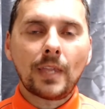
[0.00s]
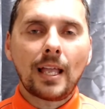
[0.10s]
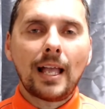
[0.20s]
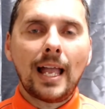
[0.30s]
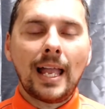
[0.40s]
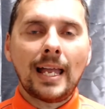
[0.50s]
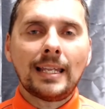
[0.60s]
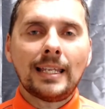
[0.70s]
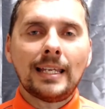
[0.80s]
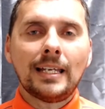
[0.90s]
And
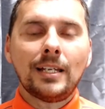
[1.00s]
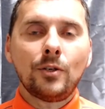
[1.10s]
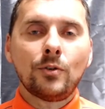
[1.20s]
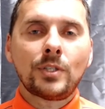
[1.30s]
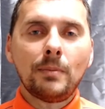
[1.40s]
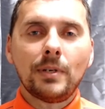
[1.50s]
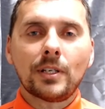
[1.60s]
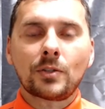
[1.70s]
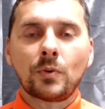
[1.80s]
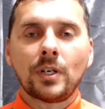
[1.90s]
then
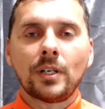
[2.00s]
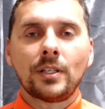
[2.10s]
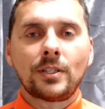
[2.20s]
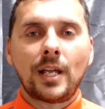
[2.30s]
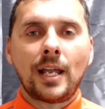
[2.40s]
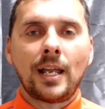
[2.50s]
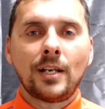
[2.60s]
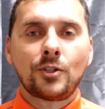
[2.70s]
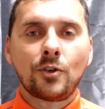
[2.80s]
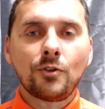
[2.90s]
Eusebius was a
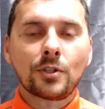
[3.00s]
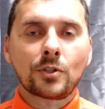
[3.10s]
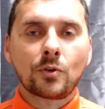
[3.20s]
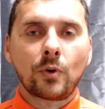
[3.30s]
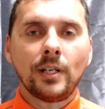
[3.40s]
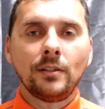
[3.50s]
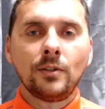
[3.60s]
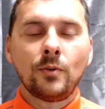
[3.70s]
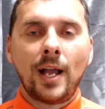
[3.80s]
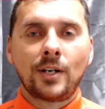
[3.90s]
church historian
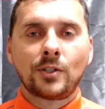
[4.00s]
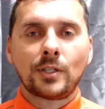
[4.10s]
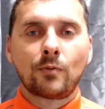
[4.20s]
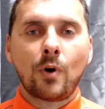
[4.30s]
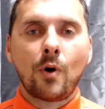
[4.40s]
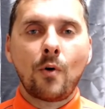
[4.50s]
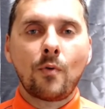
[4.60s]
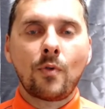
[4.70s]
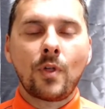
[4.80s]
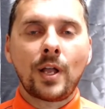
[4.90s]
who actually wrote
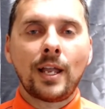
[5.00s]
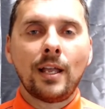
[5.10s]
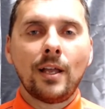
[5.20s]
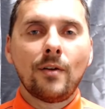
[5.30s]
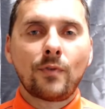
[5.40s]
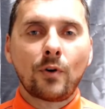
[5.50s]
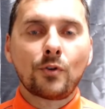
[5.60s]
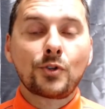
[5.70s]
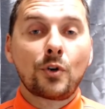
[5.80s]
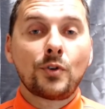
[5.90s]
the first
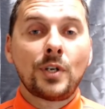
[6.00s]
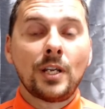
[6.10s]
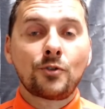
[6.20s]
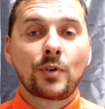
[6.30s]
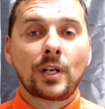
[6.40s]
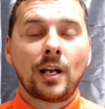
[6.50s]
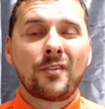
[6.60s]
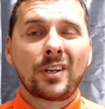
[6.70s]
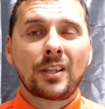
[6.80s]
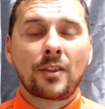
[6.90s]
church history
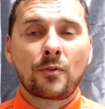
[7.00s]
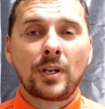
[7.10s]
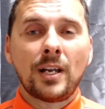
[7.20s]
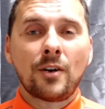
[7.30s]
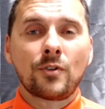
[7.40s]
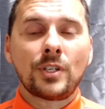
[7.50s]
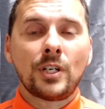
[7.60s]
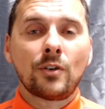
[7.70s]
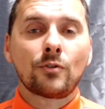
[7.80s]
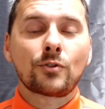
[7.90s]
covering the 300
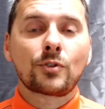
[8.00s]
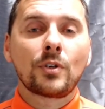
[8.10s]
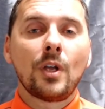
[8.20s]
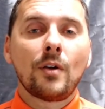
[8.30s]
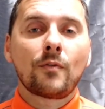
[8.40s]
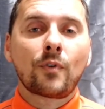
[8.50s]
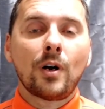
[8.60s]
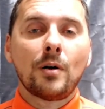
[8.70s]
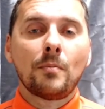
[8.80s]
years from